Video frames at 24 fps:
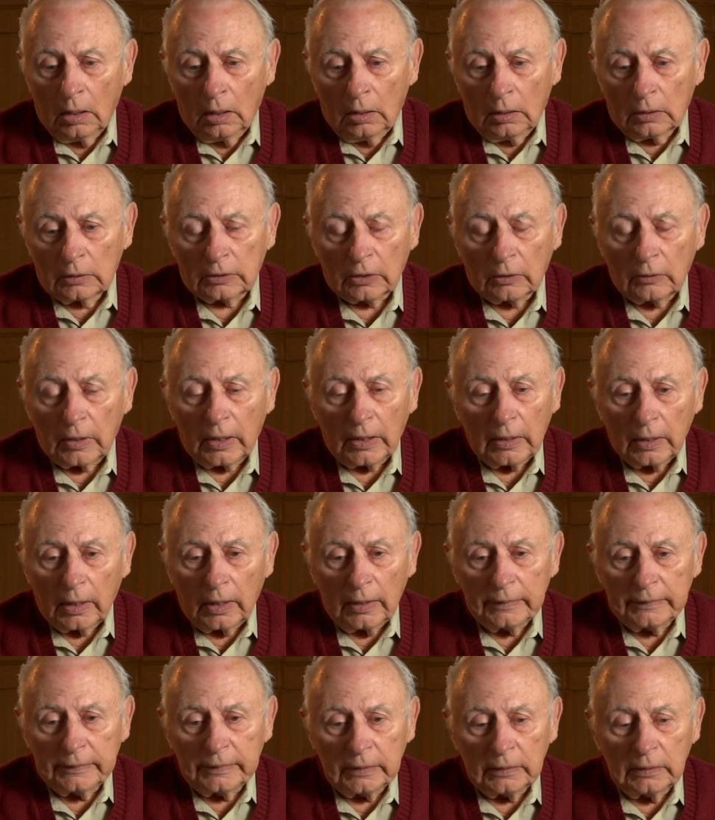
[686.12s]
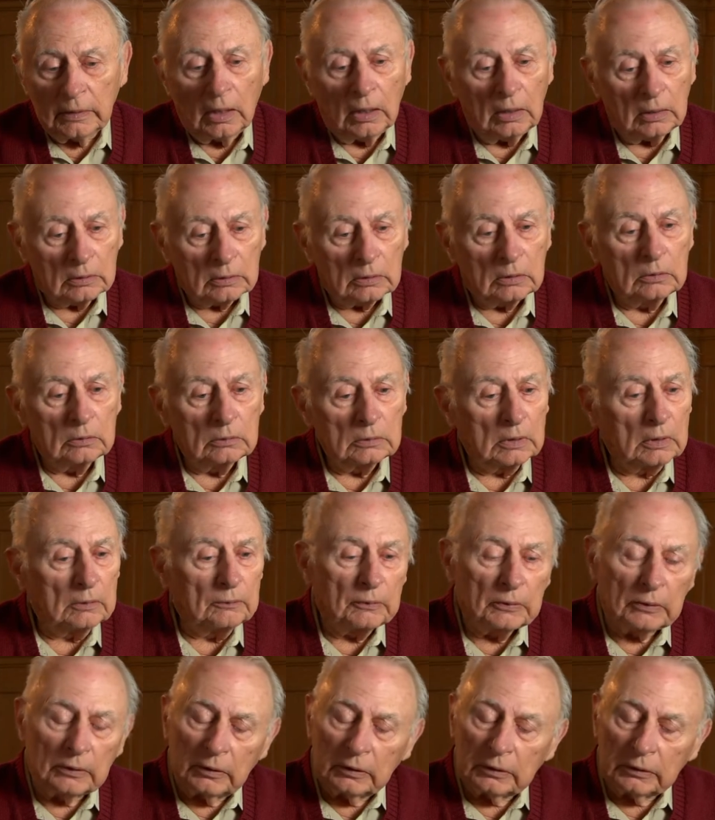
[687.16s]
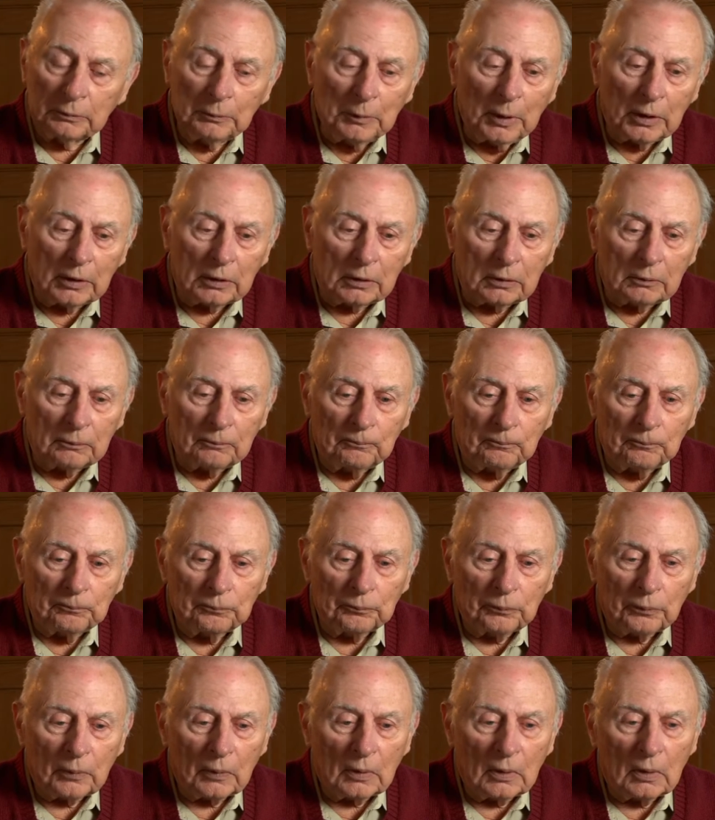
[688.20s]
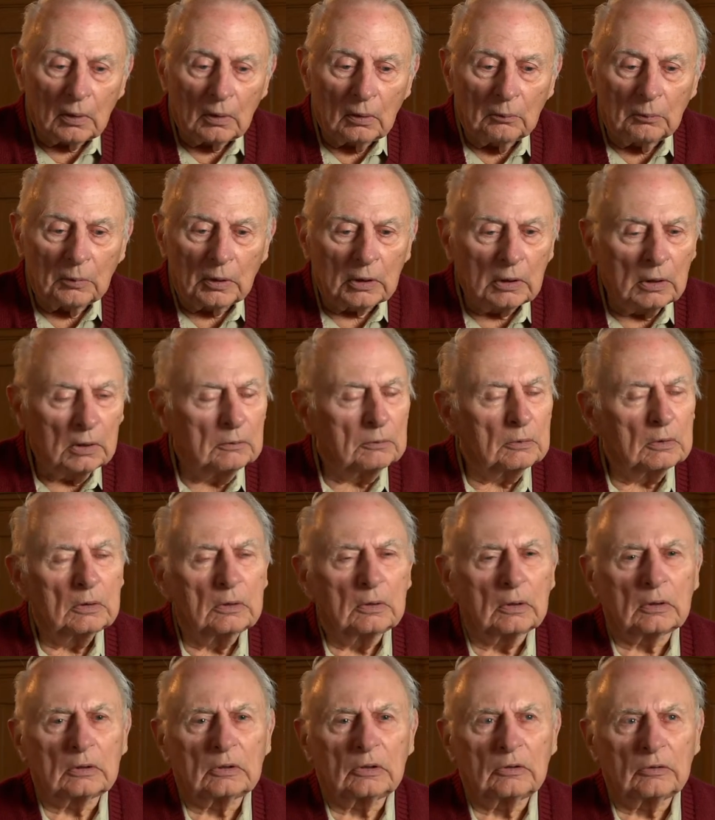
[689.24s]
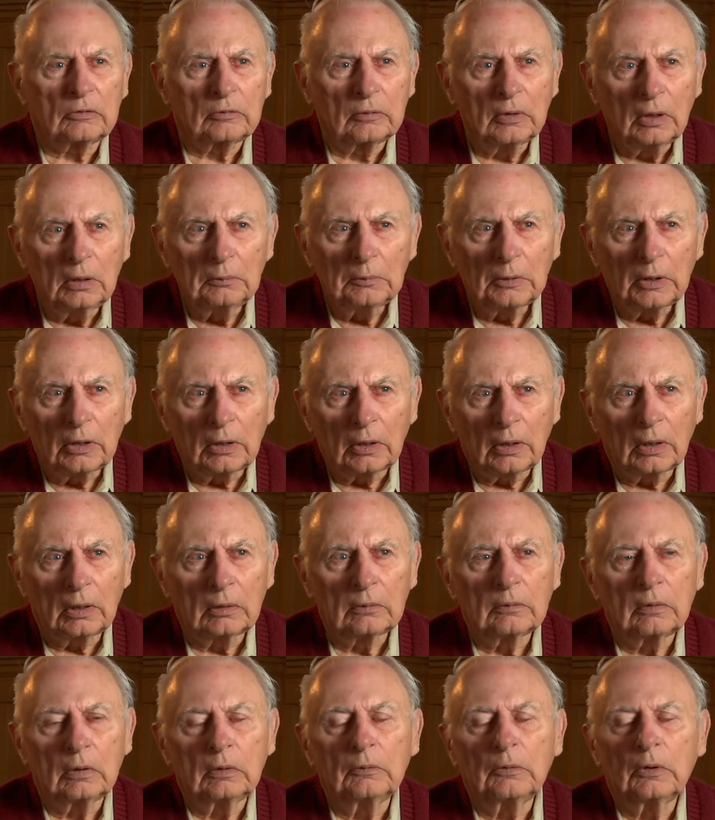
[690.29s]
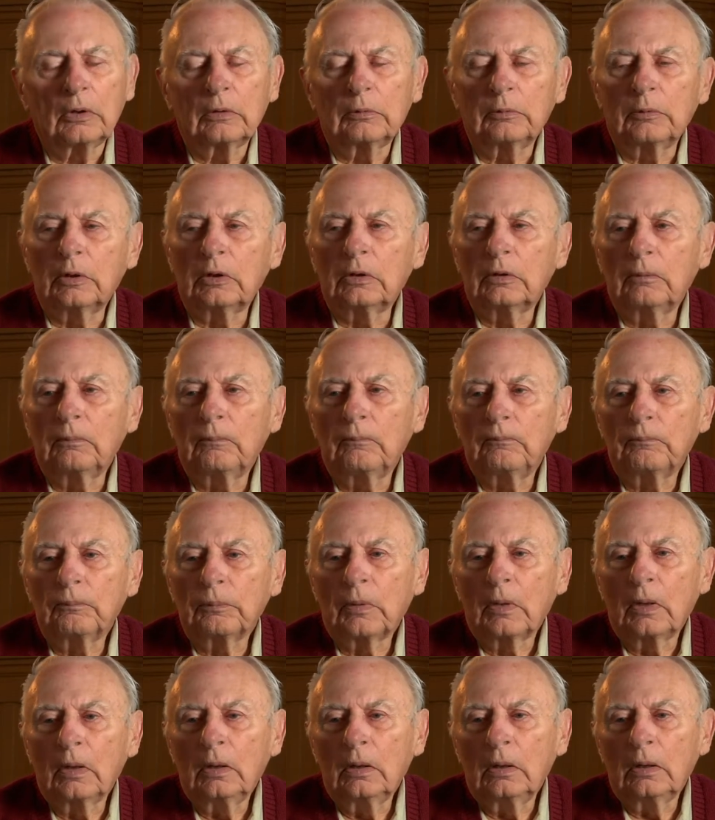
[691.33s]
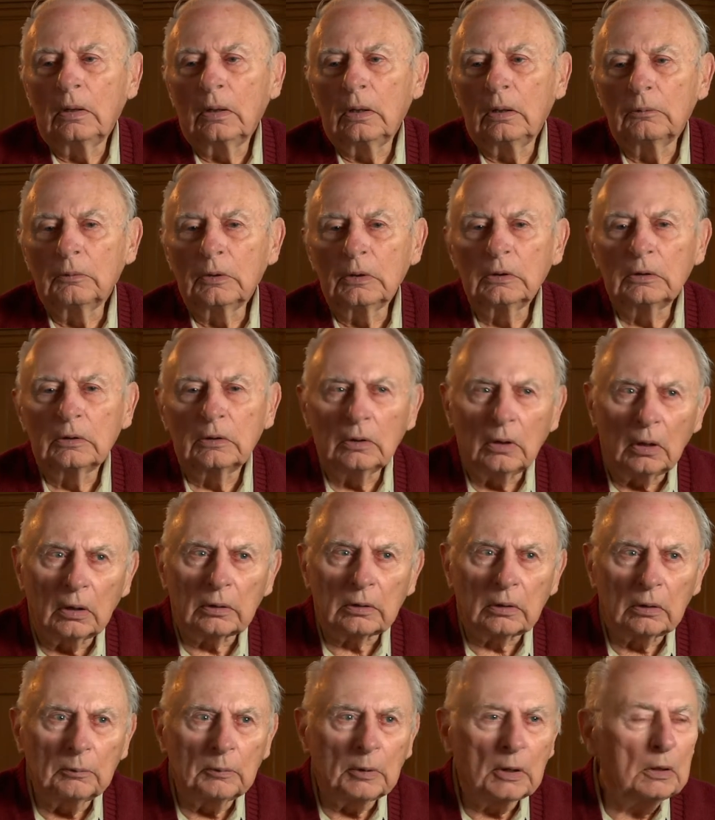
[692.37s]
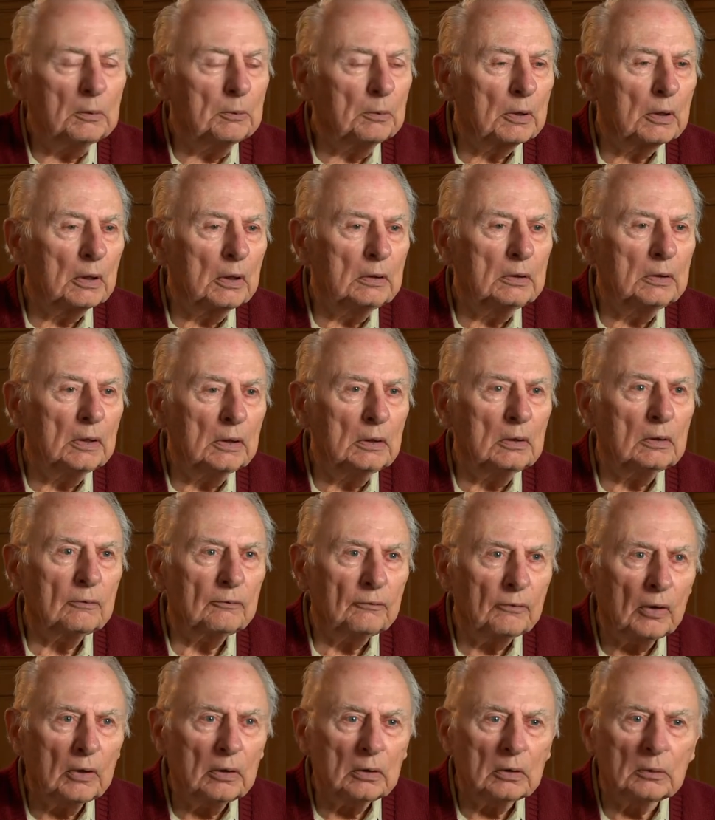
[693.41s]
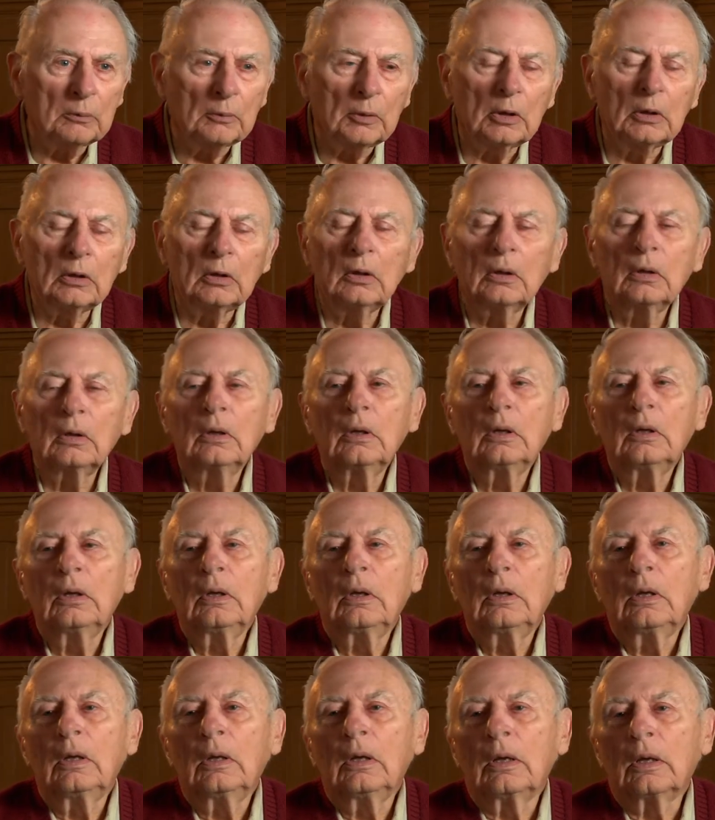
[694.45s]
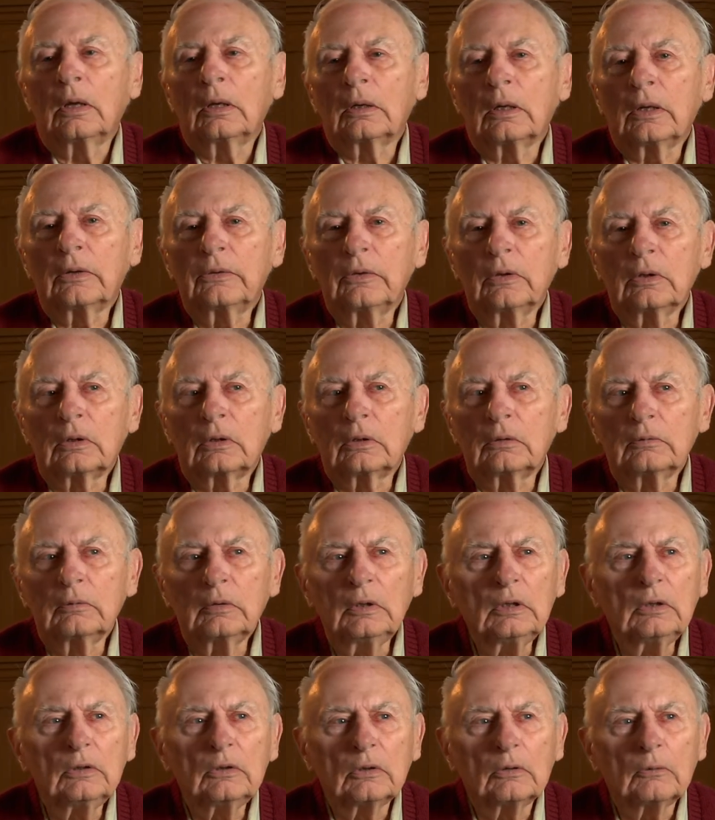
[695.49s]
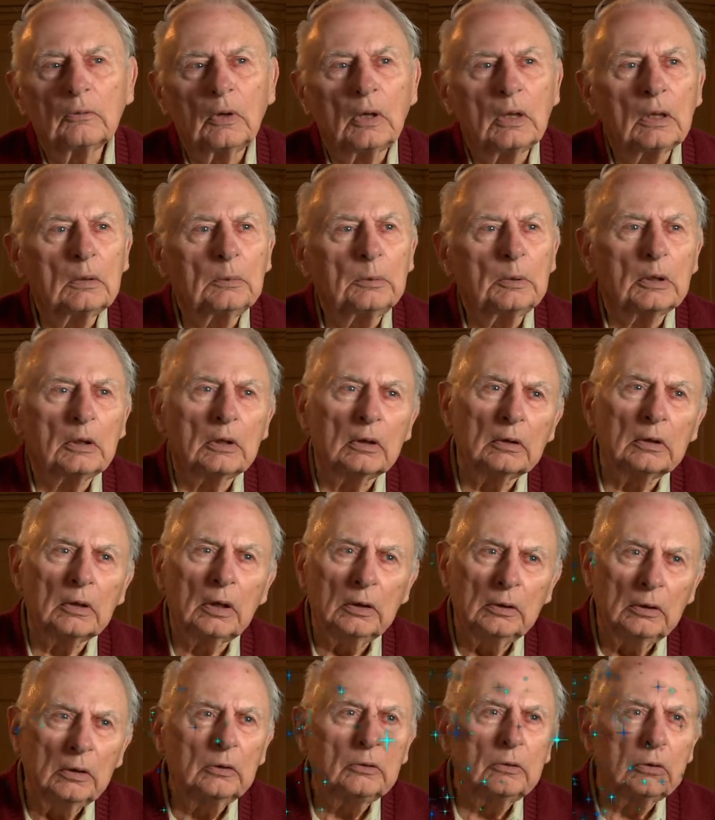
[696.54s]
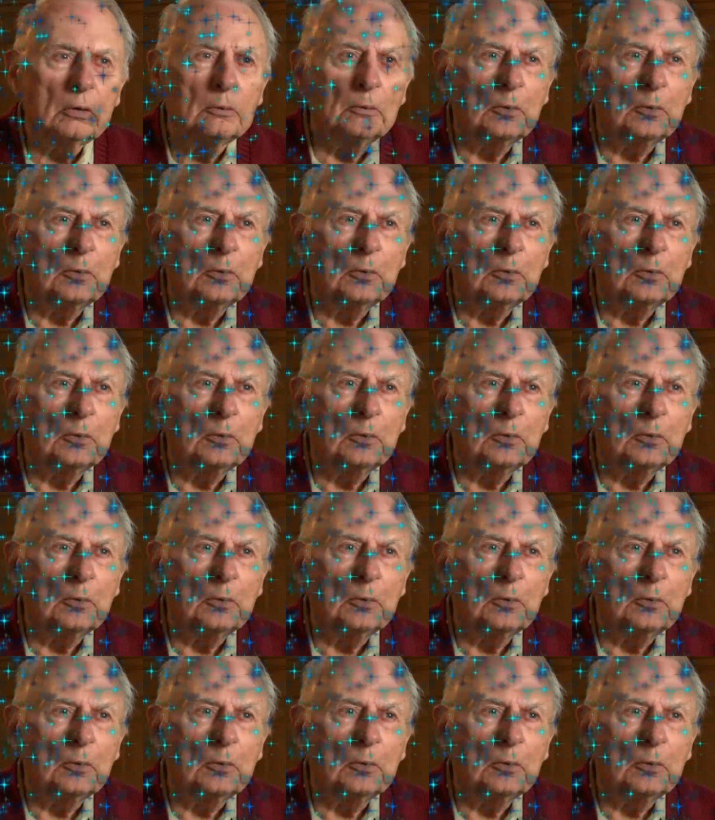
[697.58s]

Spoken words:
So I did not go live with this man, but he was extremely angry with me. He would talk to me, but he didn't fire me. And I think the reason was because I knew too